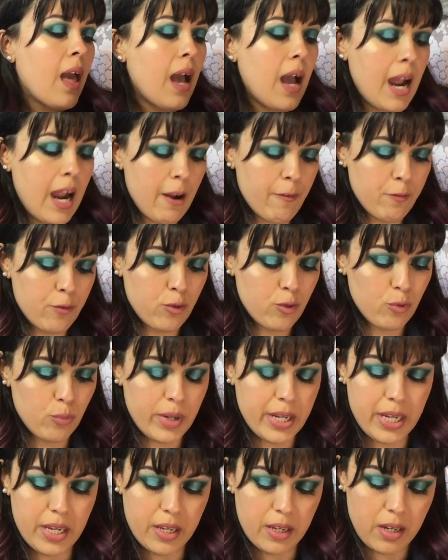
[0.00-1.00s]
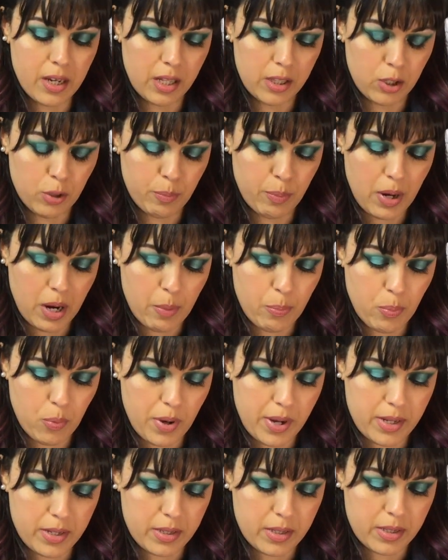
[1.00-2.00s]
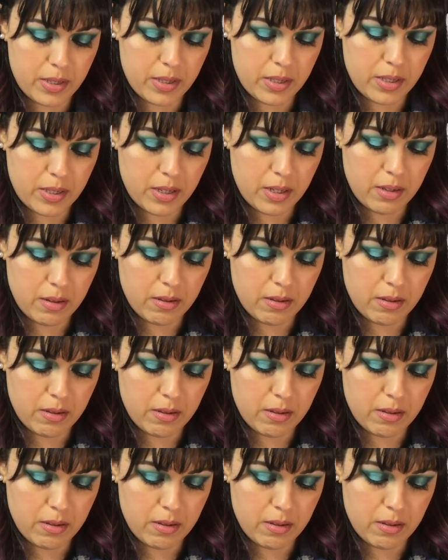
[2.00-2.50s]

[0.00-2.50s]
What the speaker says: I have 3 ColourPop ones.